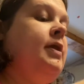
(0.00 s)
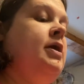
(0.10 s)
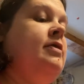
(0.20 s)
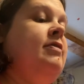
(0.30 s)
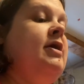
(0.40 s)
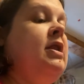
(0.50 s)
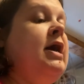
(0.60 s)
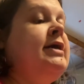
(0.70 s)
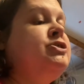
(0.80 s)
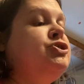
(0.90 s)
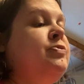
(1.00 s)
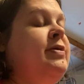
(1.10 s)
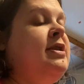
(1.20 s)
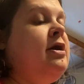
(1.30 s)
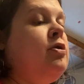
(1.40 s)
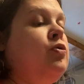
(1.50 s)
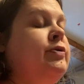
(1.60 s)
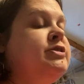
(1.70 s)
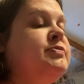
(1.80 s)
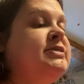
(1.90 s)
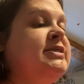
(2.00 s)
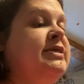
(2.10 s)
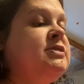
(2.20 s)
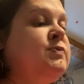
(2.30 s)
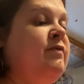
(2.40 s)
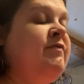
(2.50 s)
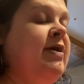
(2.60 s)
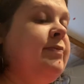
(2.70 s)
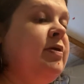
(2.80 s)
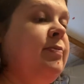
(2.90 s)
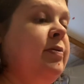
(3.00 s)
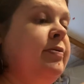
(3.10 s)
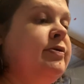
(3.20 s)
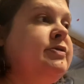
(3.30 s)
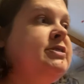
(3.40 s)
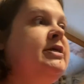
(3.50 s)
And then I should be done on Christmas gifts for family members,